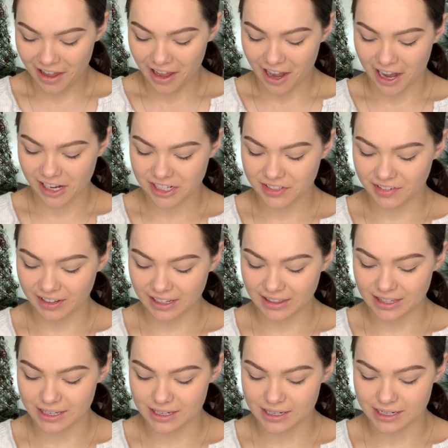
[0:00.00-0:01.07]
I just feel like
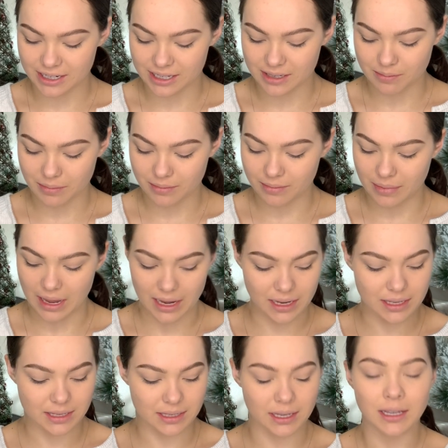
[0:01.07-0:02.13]
this just
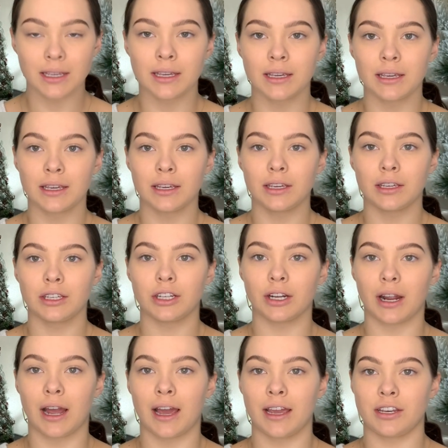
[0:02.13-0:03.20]
makes your
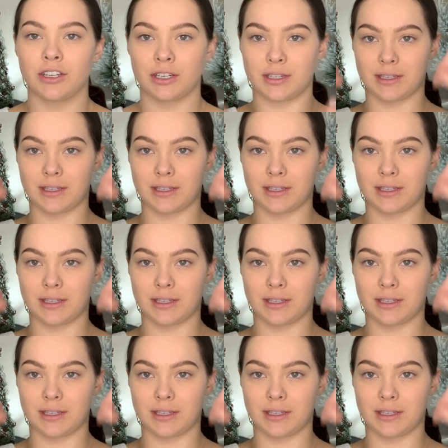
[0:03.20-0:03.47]
eye just